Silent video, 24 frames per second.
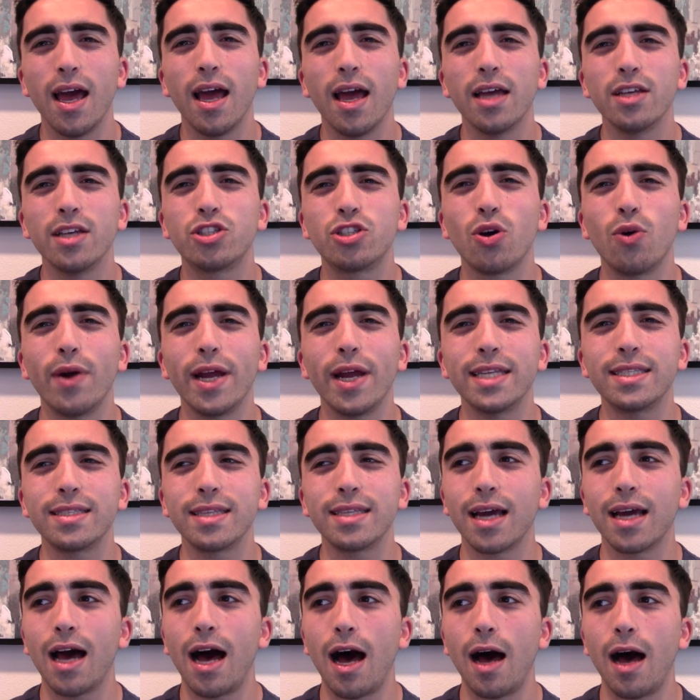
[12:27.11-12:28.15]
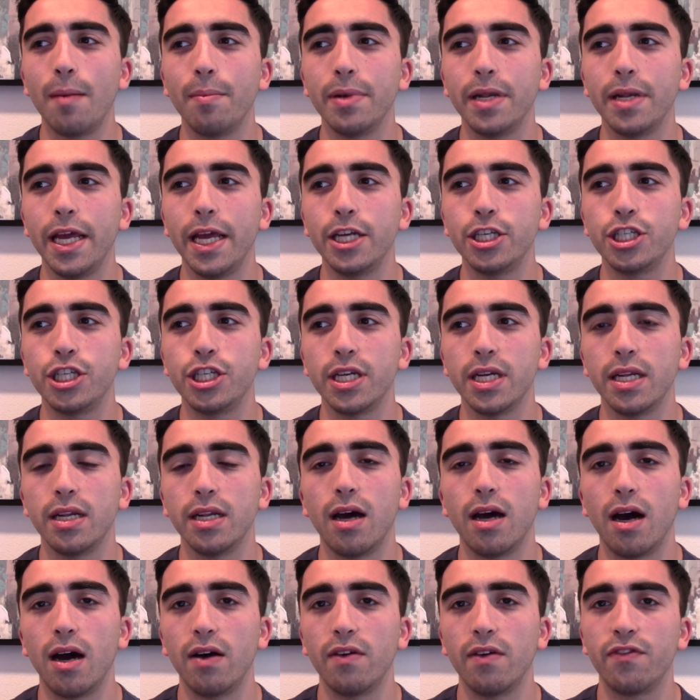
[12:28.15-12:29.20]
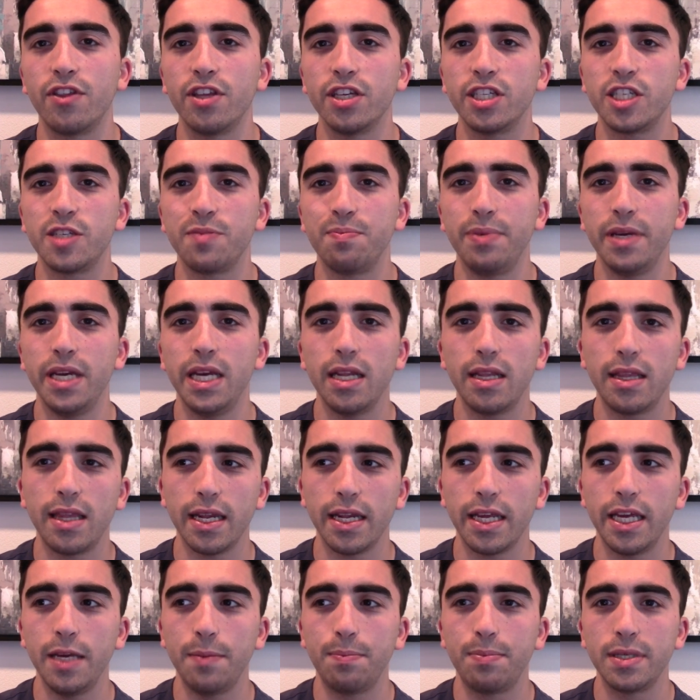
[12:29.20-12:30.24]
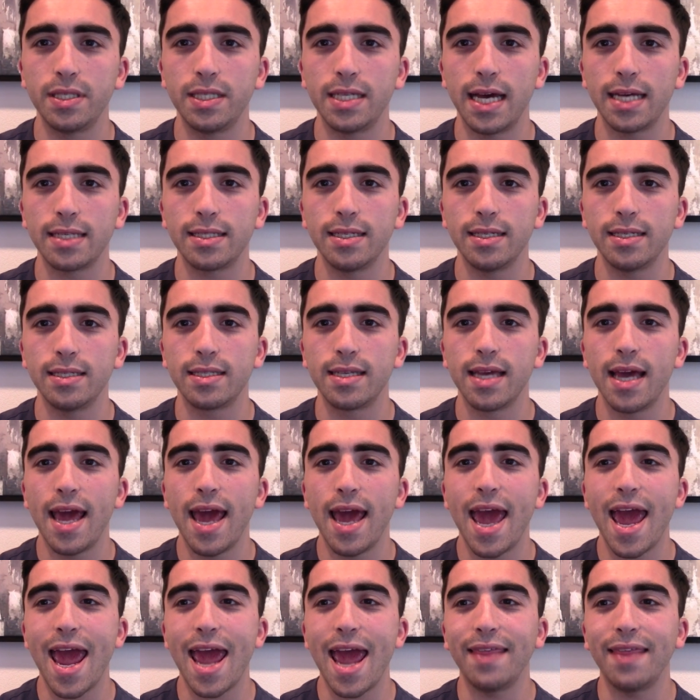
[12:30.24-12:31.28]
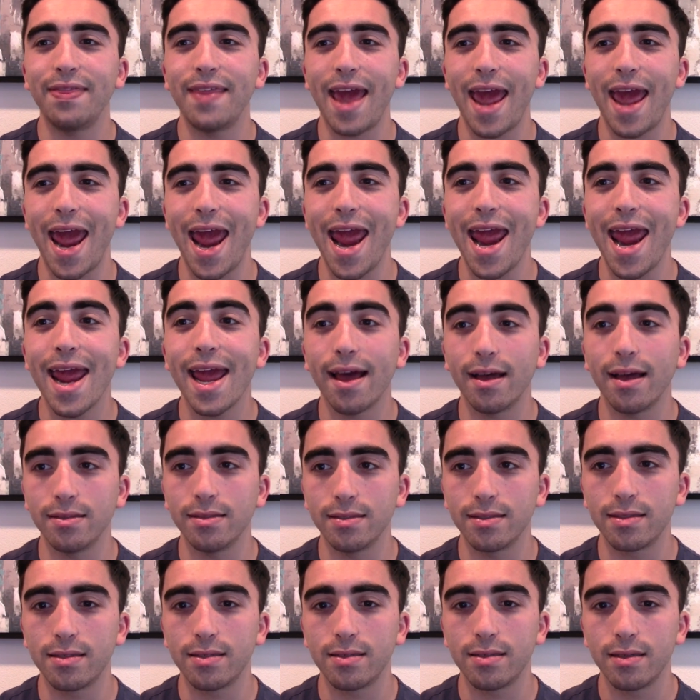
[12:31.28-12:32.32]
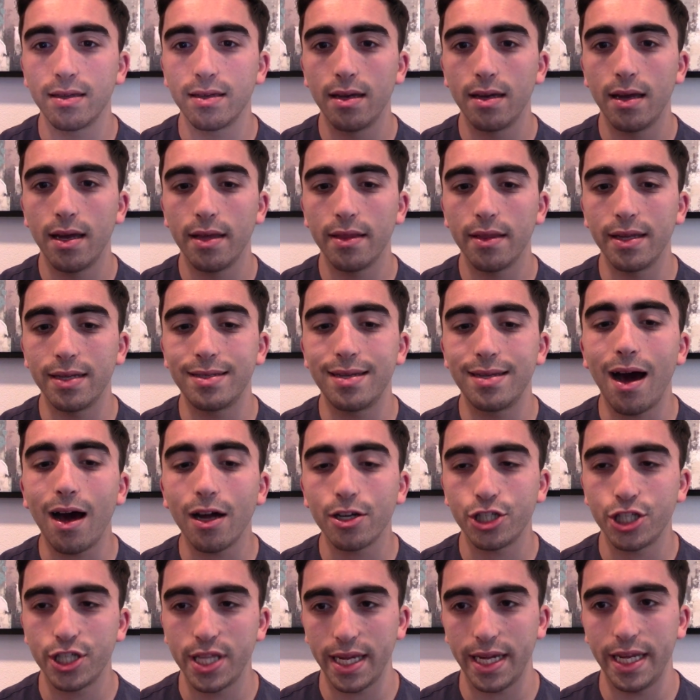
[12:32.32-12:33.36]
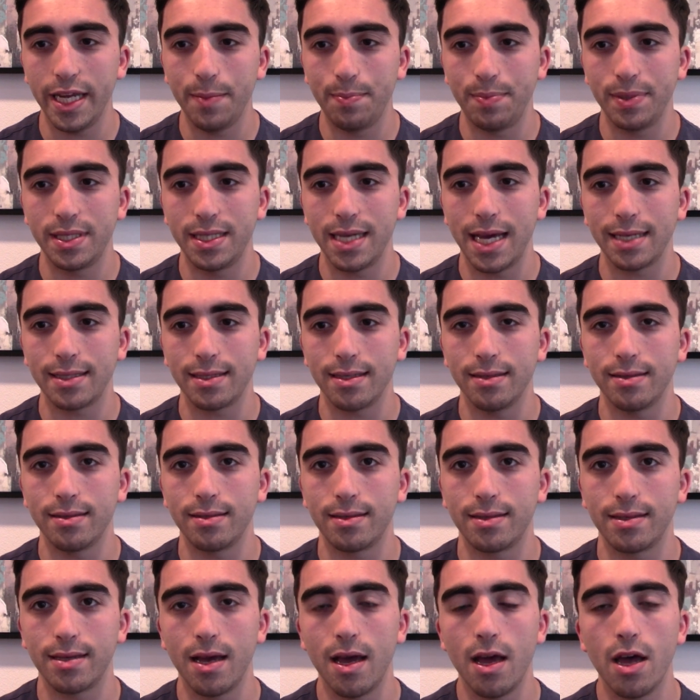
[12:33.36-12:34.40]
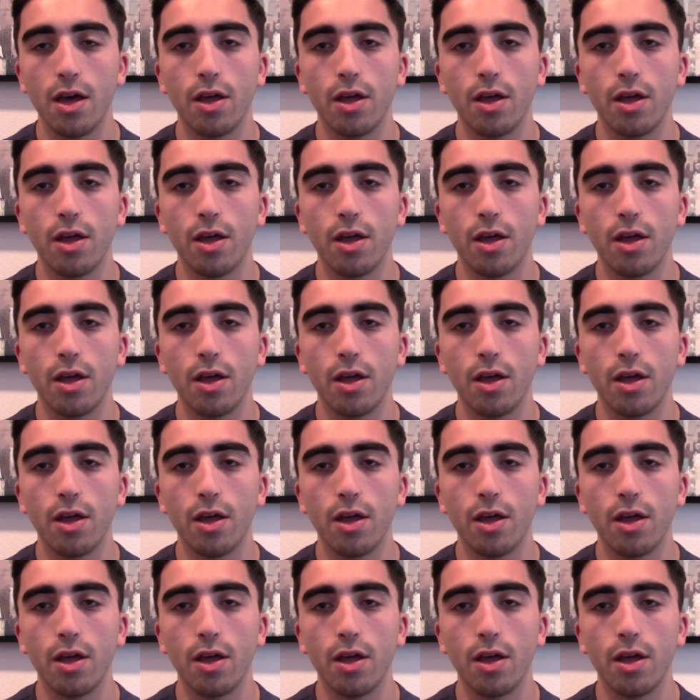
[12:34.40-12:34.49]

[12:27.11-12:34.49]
So it's the combination of the speed that he possesses and the hands, the touch that he possesses.